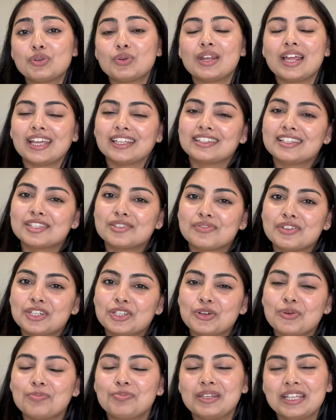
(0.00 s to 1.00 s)
like this
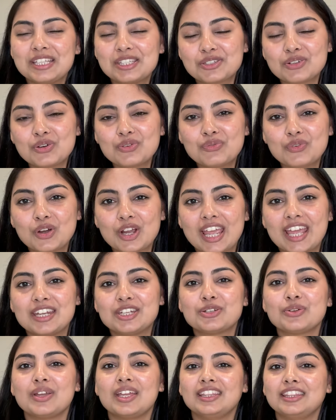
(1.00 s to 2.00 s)
video, please don't forget
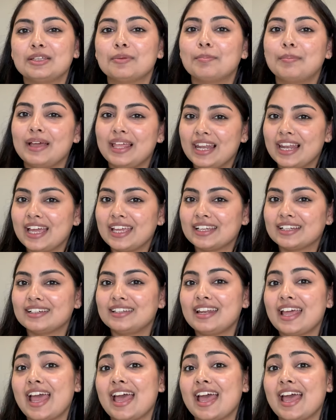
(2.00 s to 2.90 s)
to hit the bell icon